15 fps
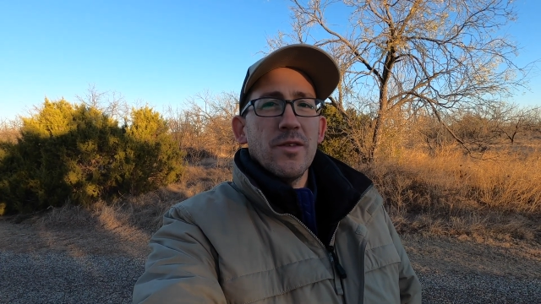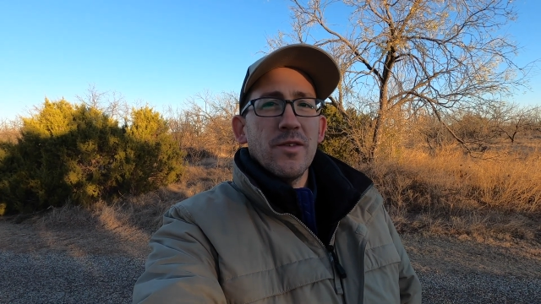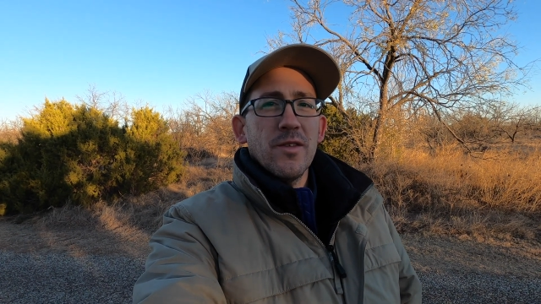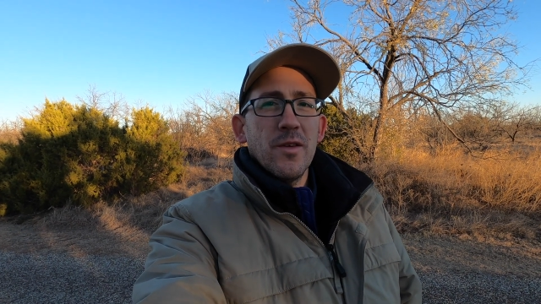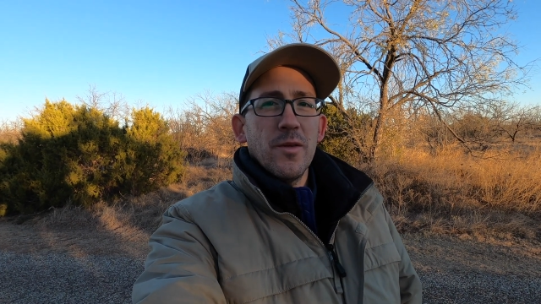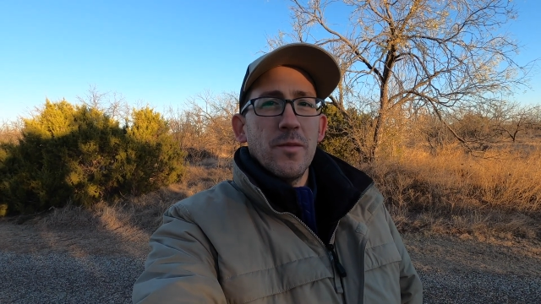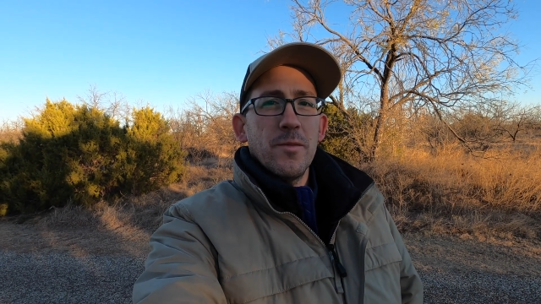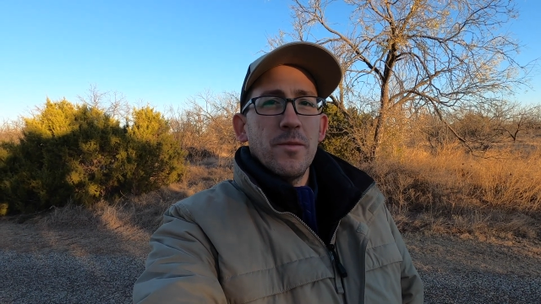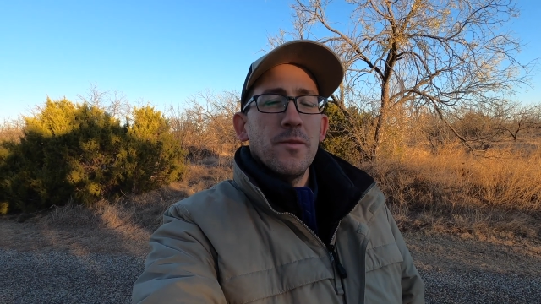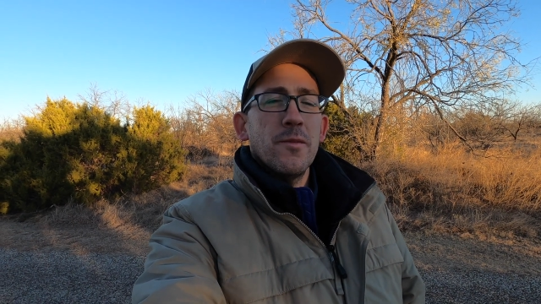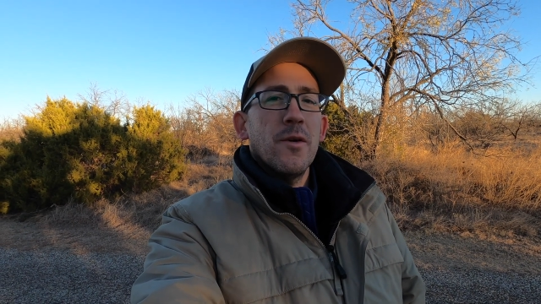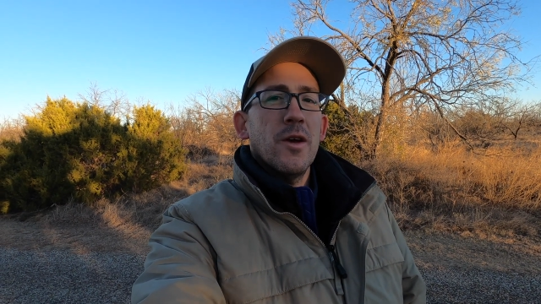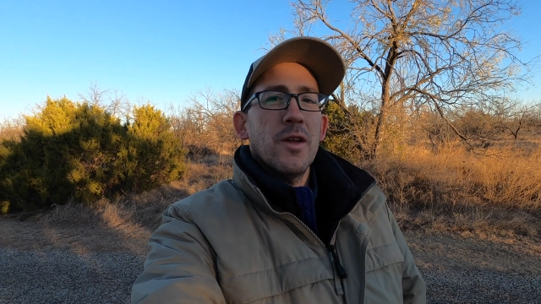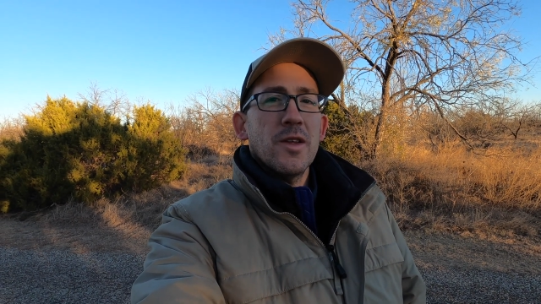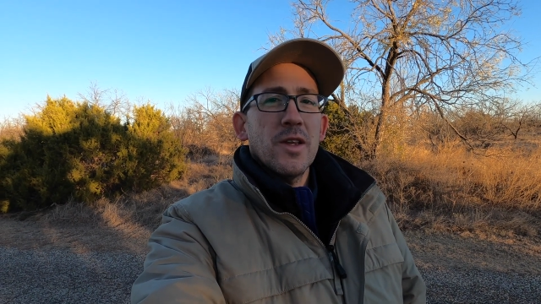some
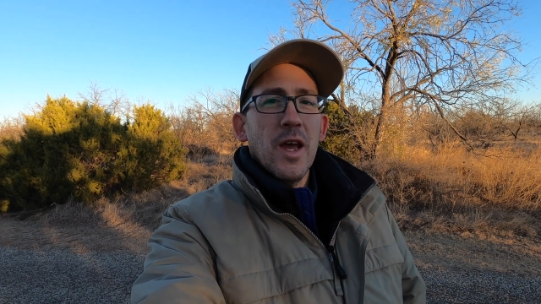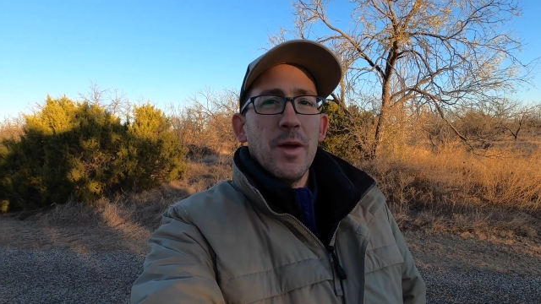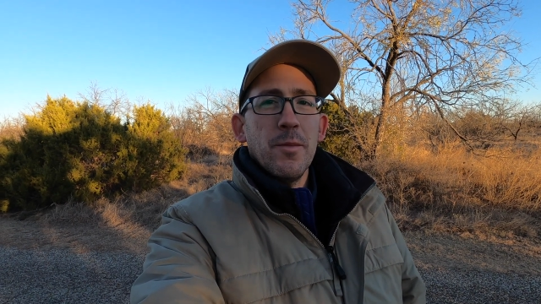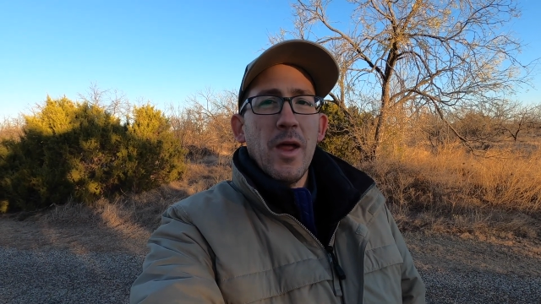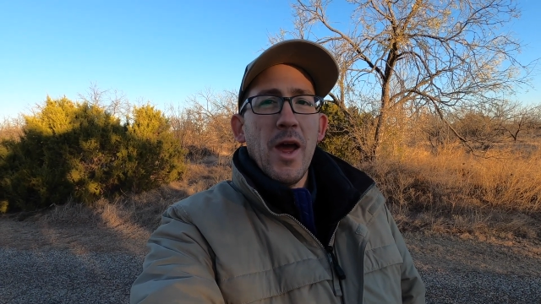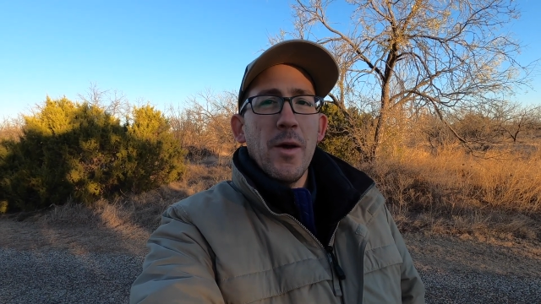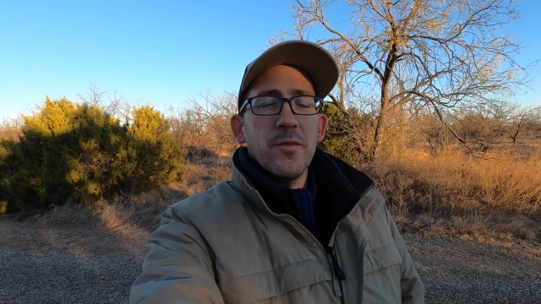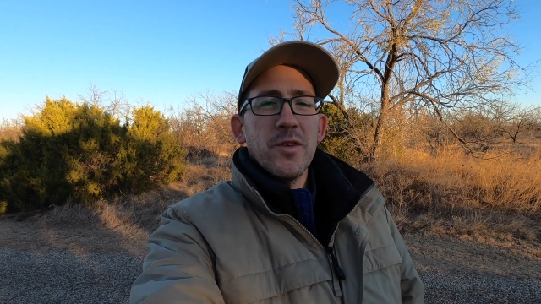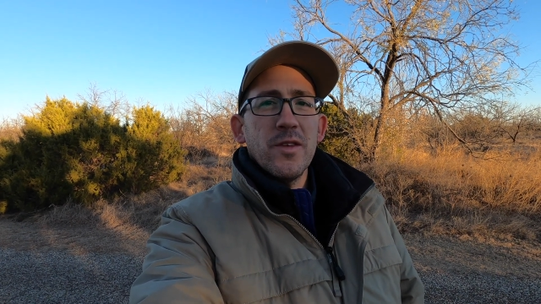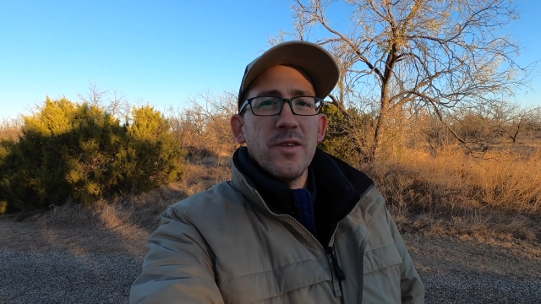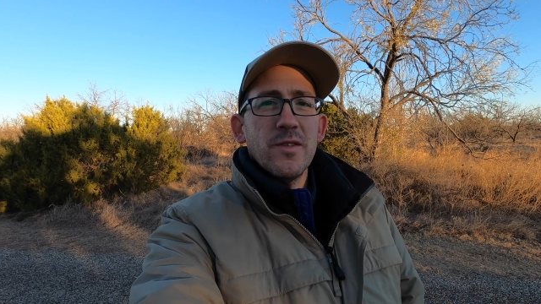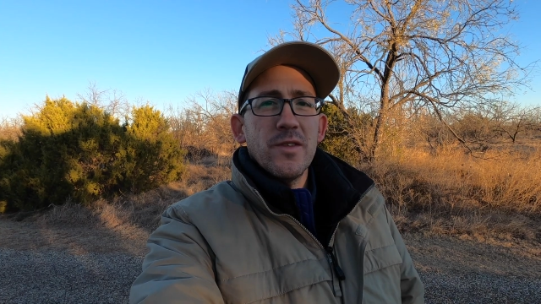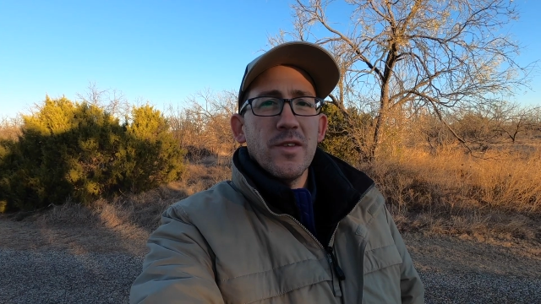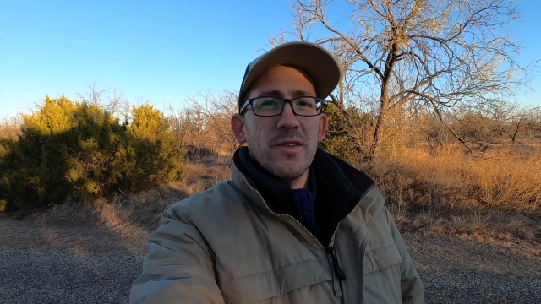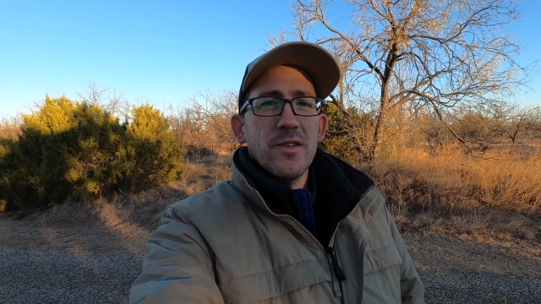time
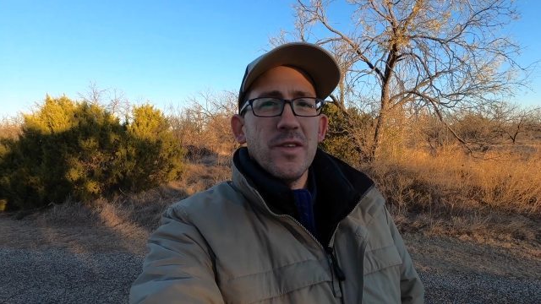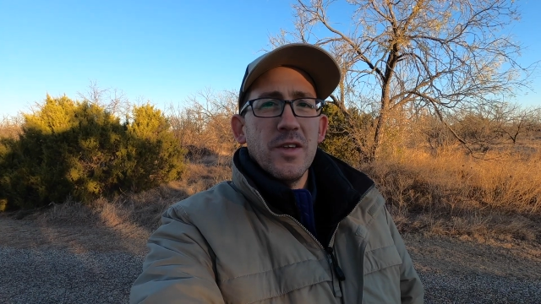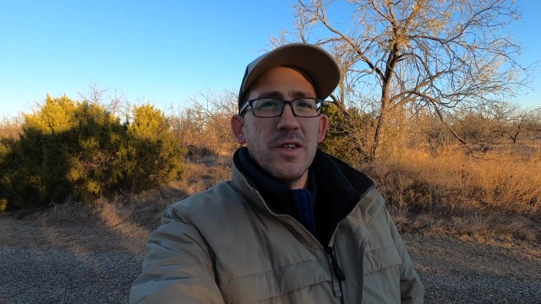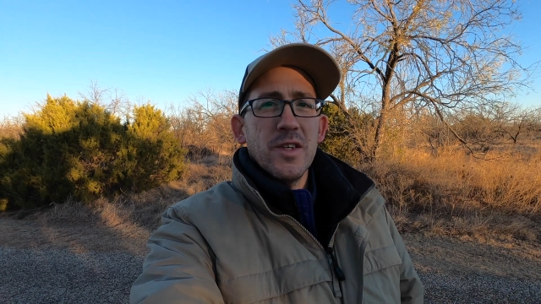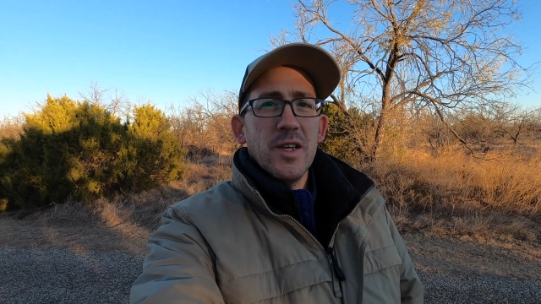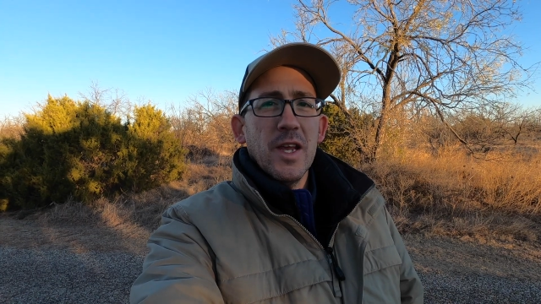lapses stitched